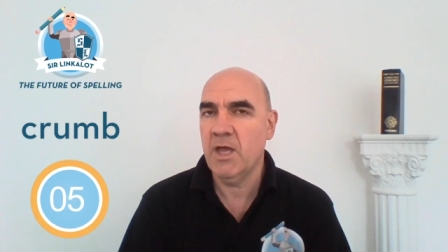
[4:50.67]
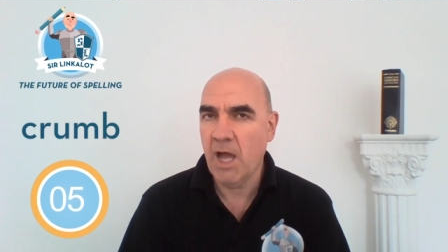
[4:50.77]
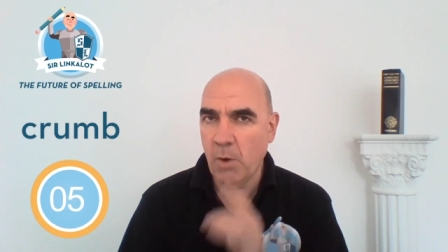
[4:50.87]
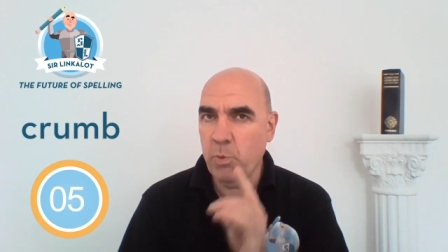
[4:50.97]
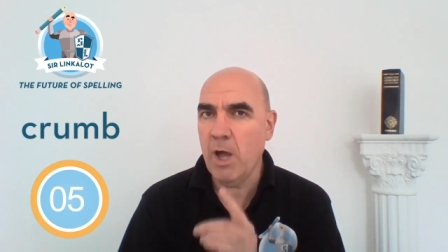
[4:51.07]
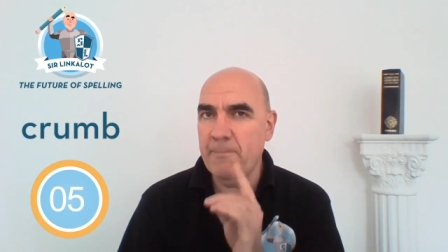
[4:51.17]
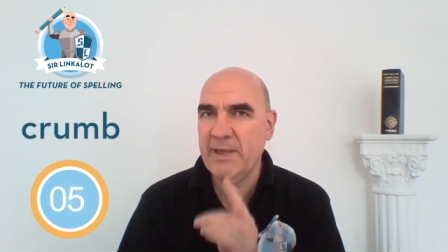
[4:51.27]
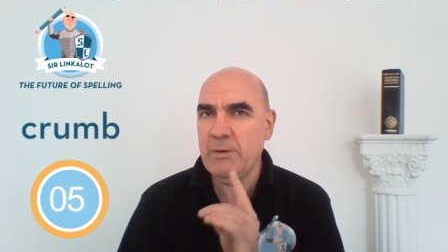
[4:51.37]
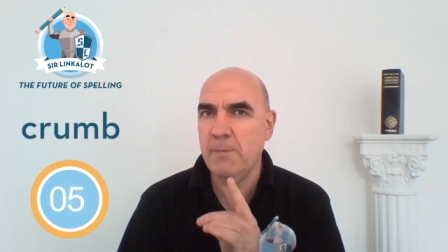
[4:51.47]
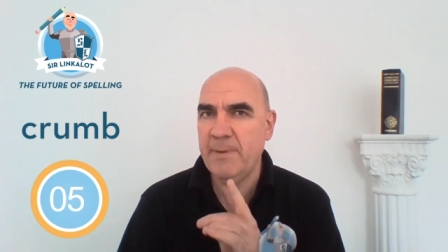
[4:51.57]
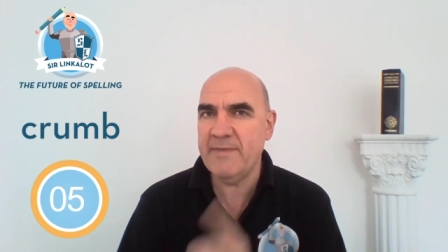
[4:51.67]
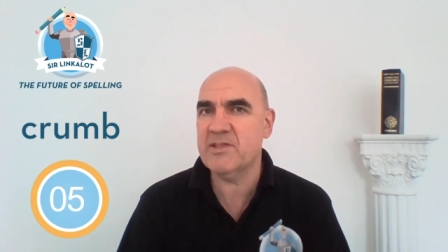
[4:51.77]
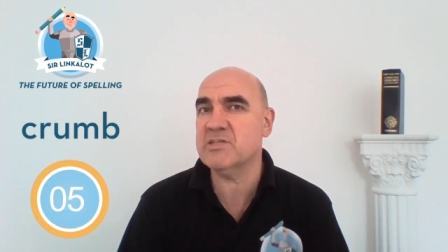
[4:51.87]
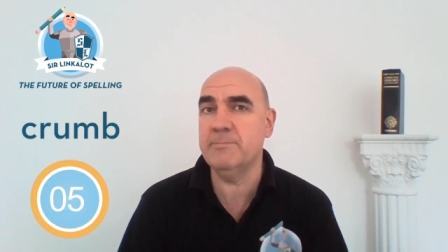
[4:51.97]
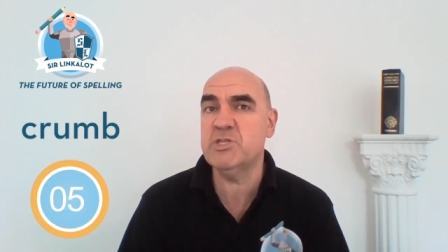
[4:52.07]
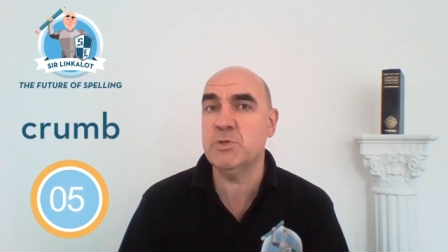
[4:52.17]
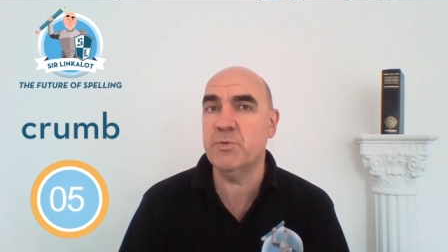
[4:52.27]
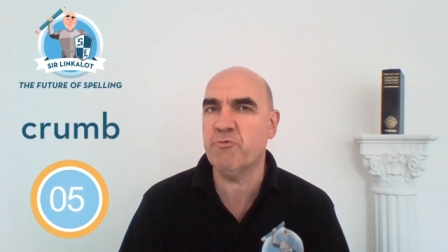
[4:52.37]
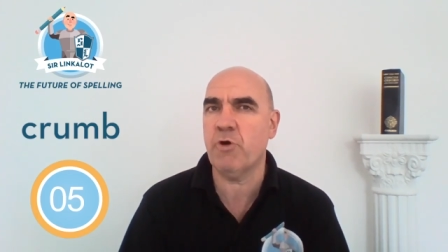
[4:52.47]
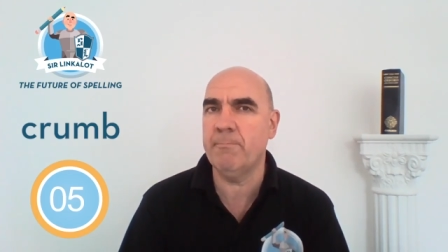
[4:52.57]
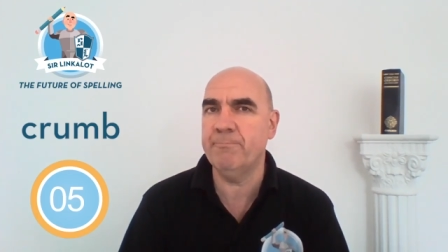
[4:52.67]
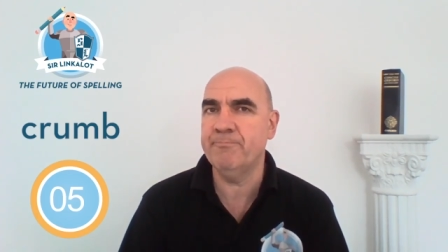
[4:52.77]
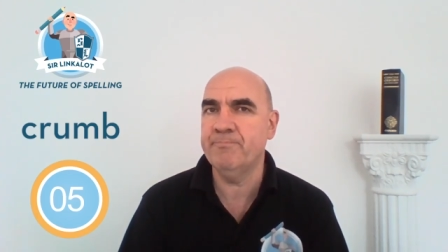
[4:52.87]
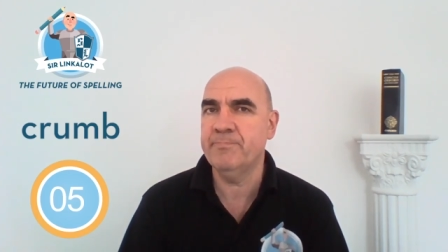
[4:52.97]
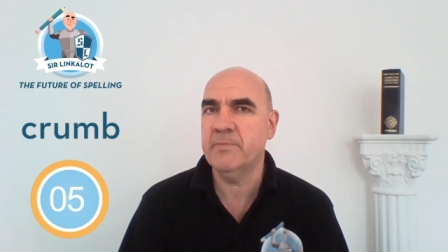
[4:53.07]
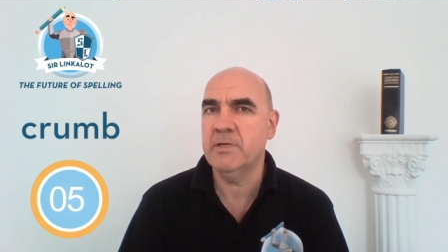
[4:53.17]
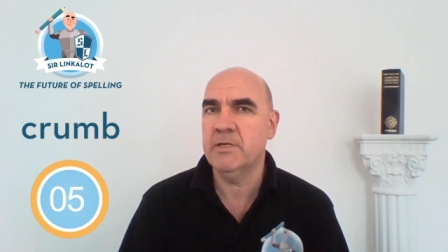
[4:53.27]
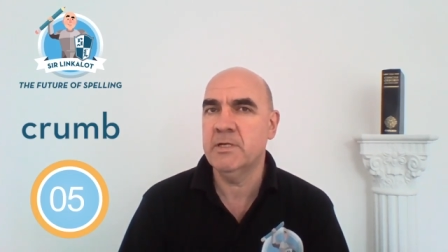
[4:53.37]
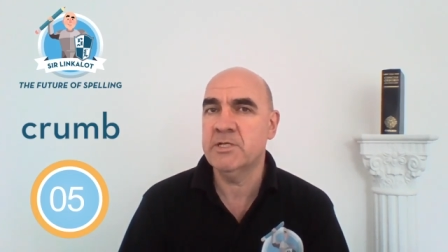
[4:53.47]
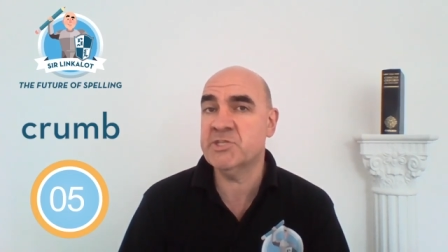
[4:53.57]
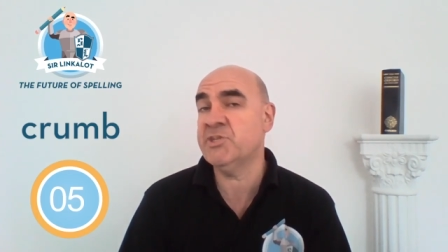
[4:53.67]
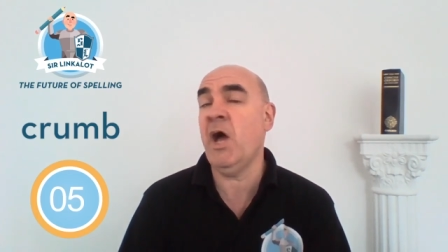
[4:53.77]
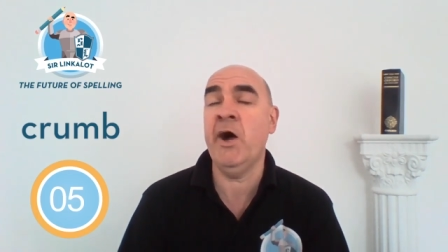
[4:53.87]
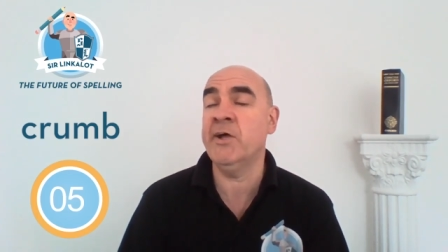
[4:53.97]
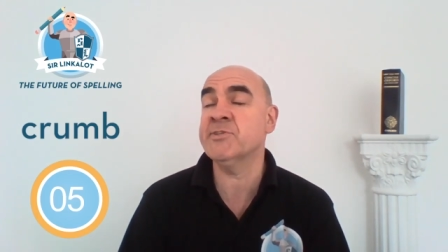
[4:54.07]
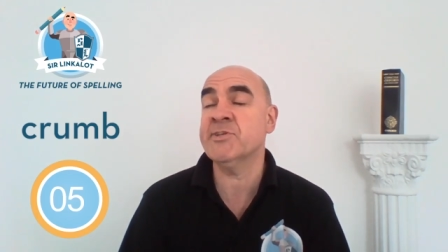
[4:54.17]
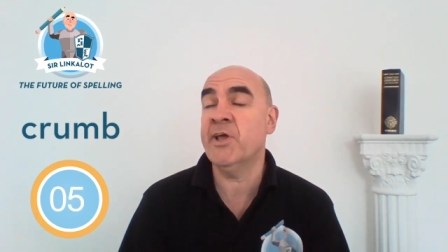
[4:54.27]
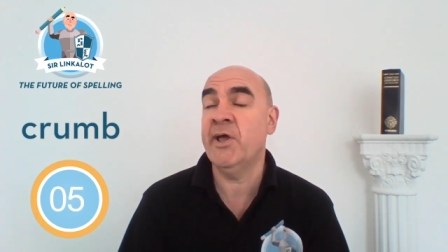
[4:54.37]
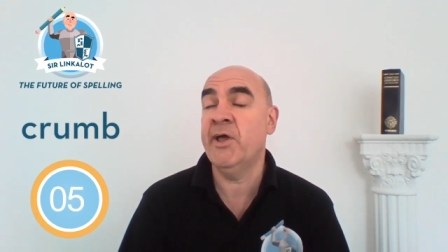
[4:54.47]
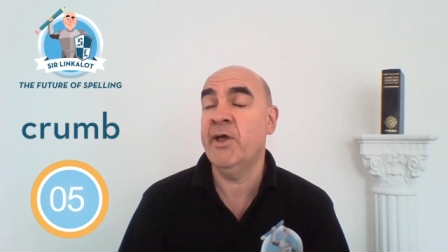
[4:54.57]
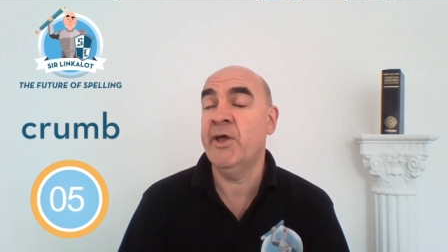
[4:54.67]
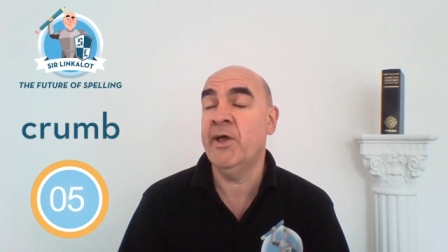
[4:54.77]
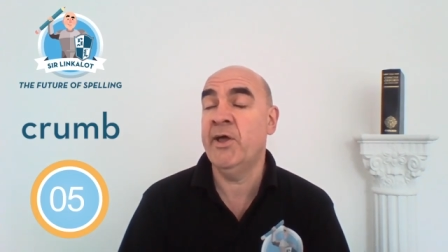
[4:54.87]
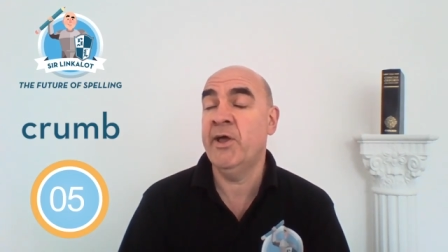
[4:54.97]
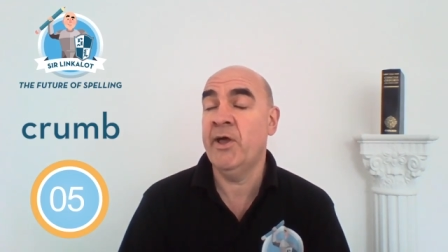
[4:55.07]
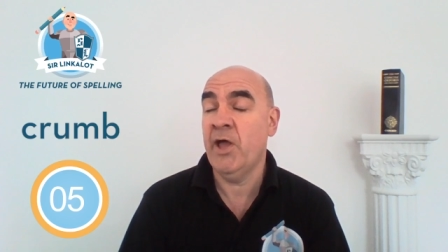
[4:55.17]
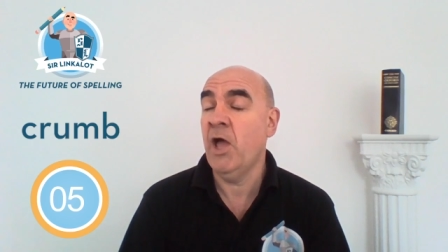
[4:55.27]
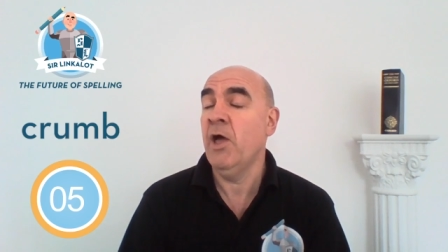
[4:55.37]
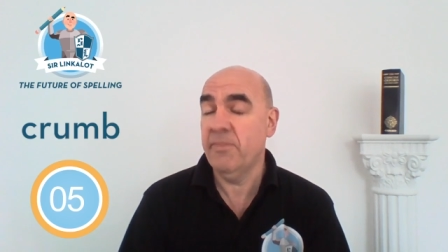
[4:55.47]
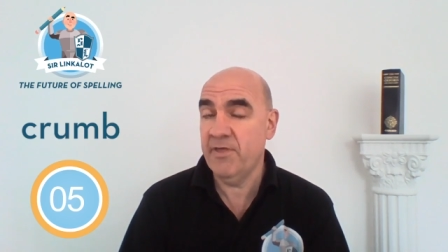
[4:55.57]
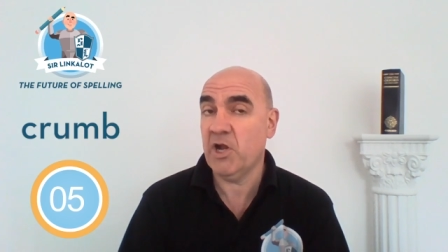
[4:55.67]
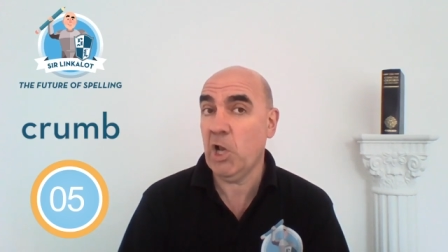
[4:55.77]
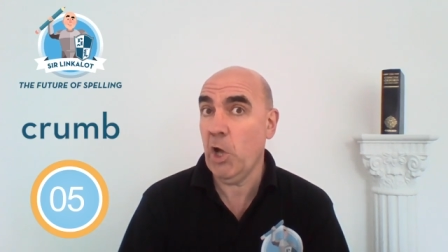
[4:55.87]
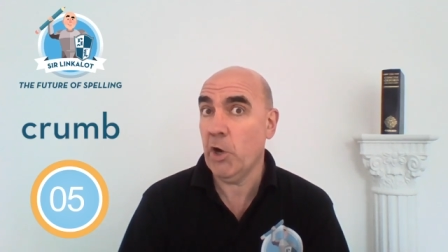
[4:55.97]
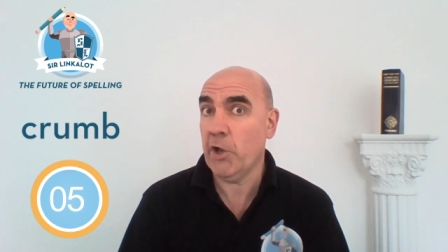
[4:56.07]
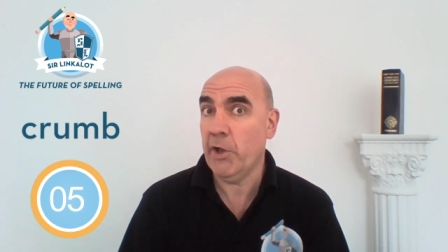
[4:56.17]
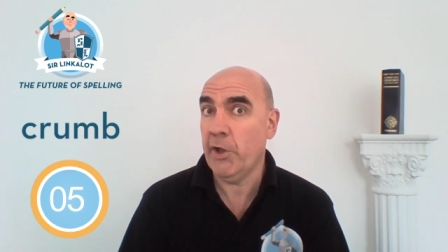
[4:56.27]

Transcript: A word beginning with B that's something to do with crumb. Start the clock.